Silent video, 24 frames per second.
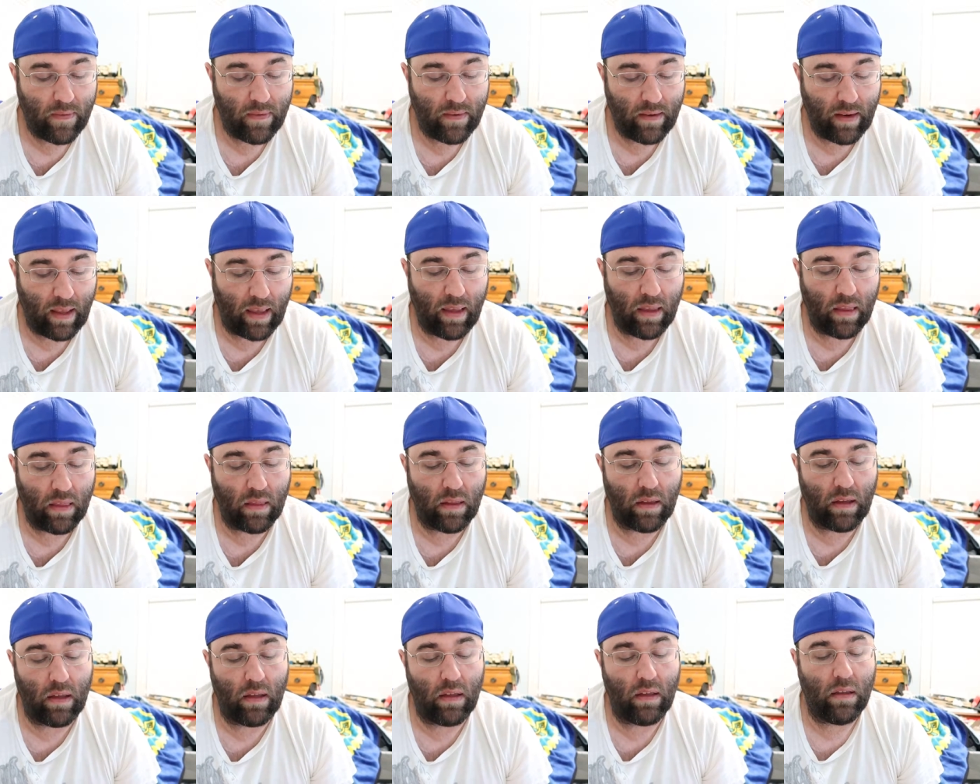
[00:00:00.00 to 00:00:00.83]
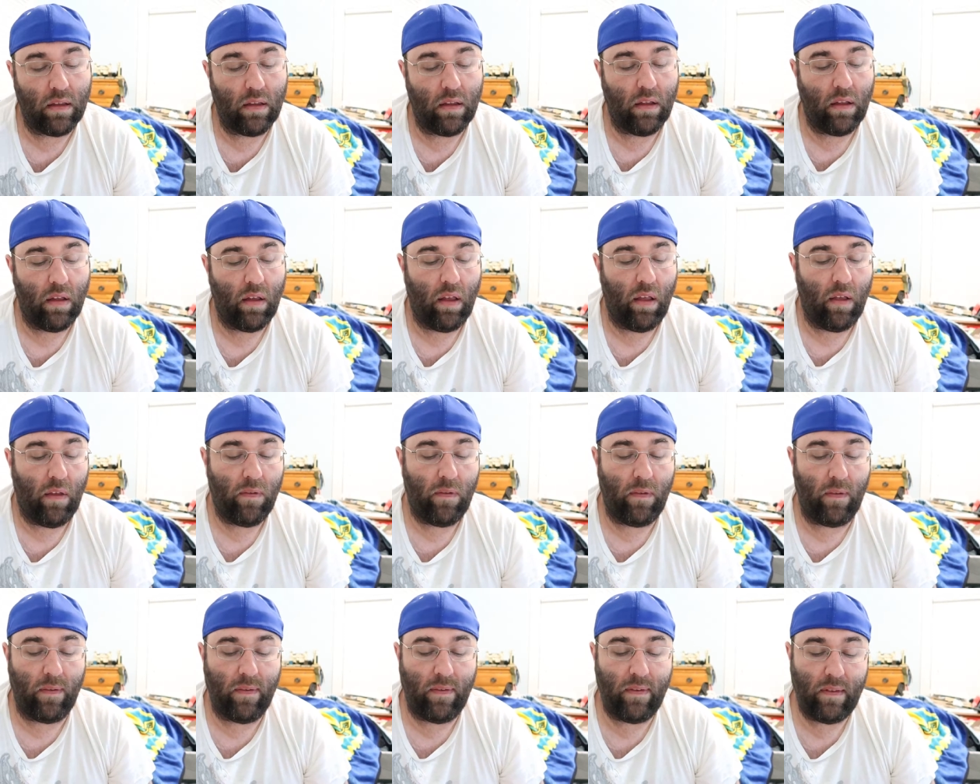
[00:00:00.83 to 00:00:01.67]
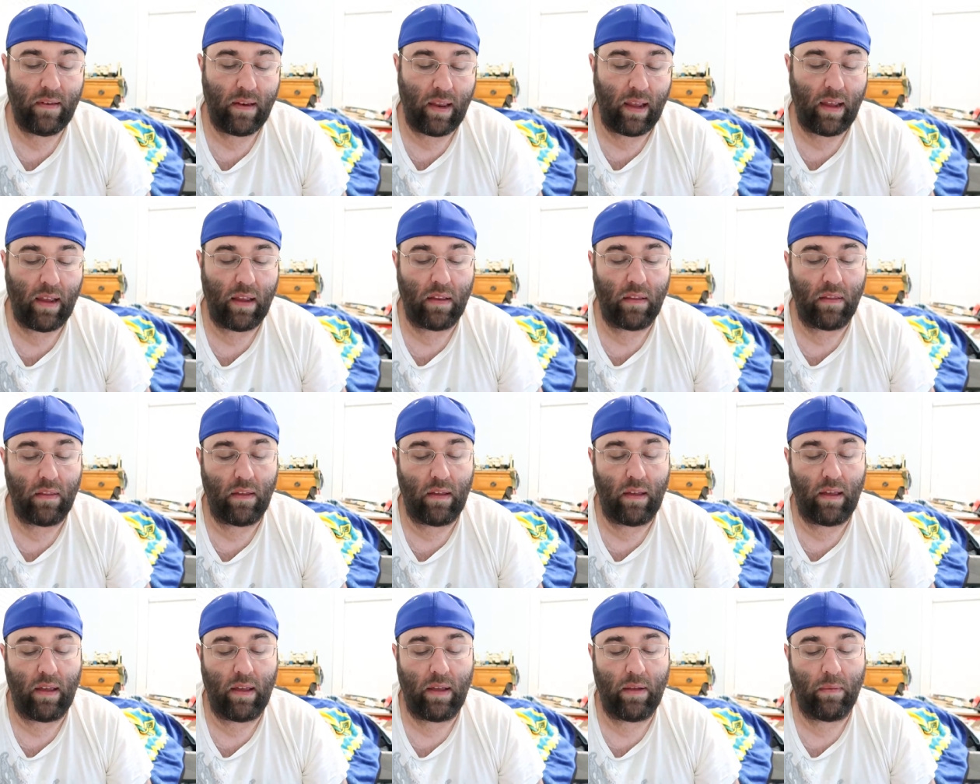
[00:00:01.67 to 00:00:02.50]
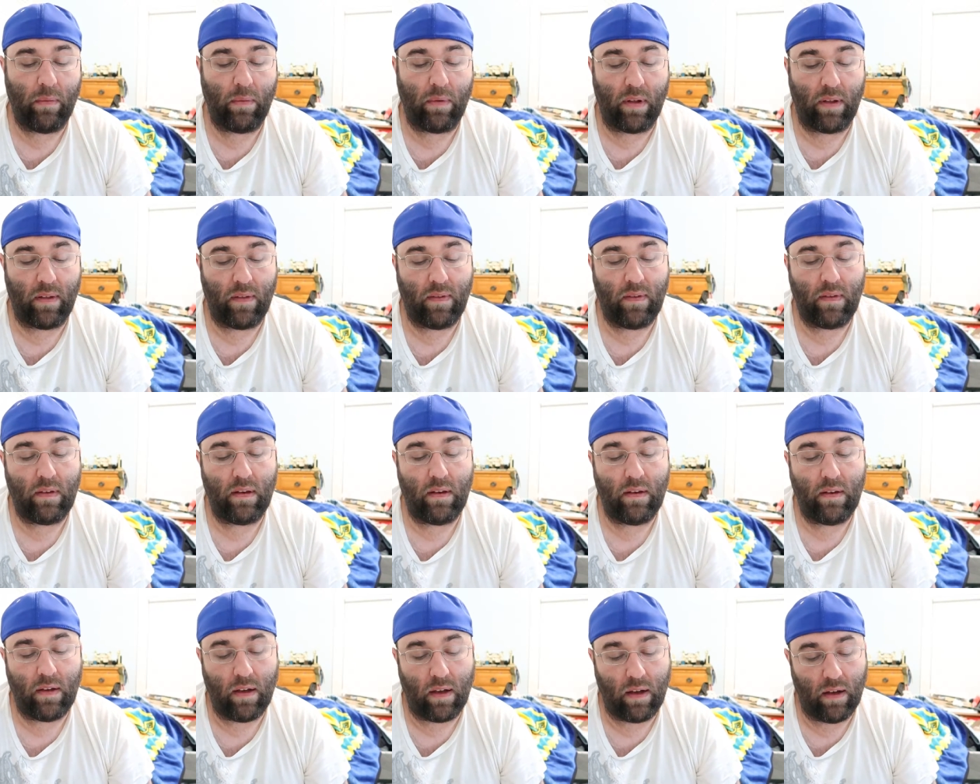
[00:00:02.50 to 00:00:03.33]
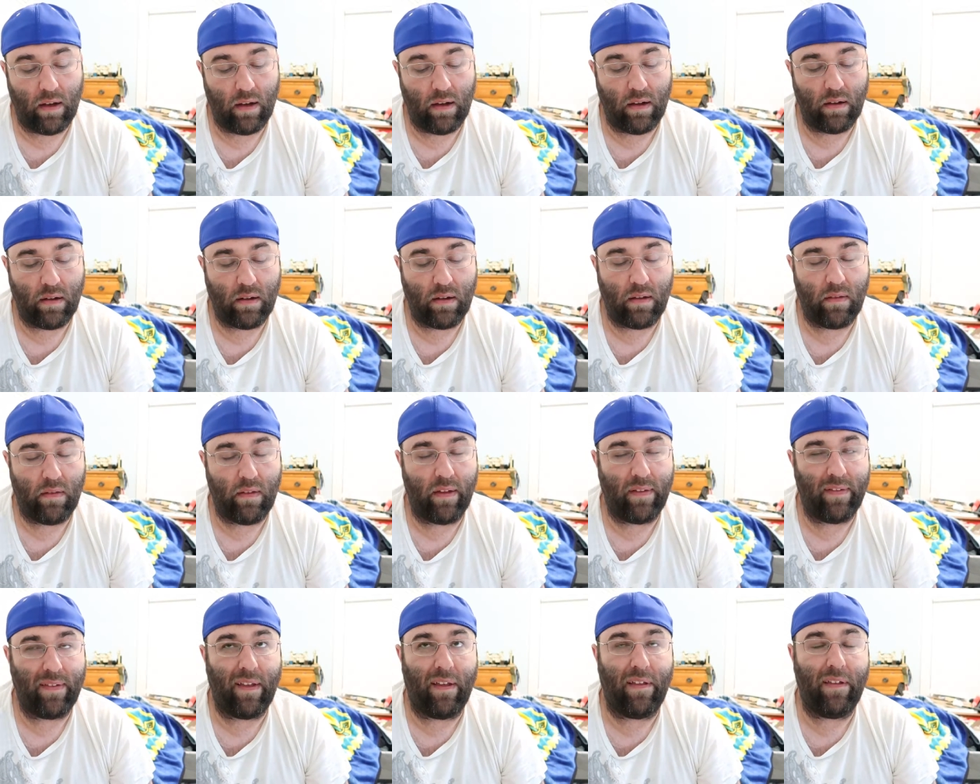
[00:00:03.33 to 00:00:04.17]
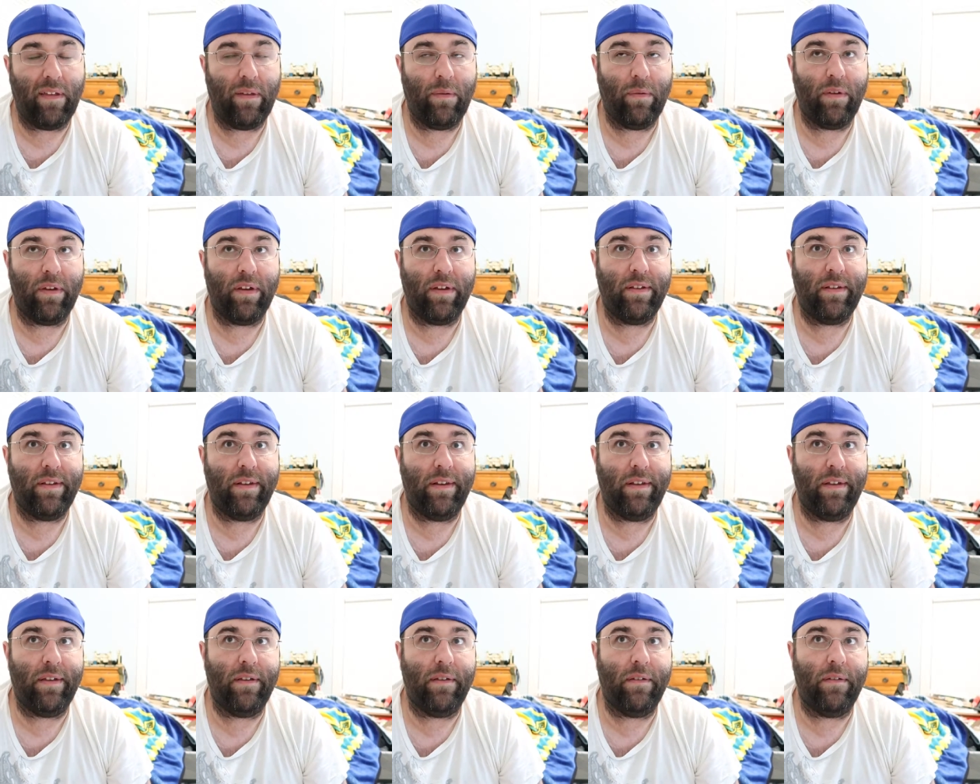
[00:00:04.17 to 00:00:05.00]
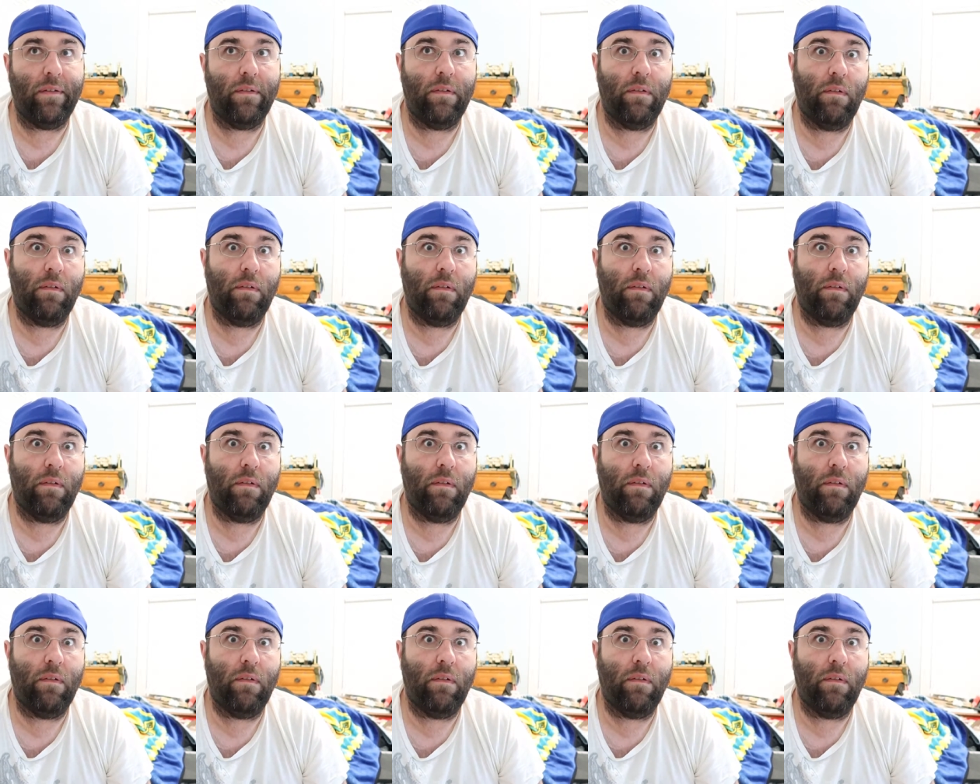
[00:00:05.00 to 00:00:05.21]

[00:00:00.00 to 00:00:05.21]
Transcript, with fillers: Stanley. So Stanley wants to talk. That's all he wanted to do.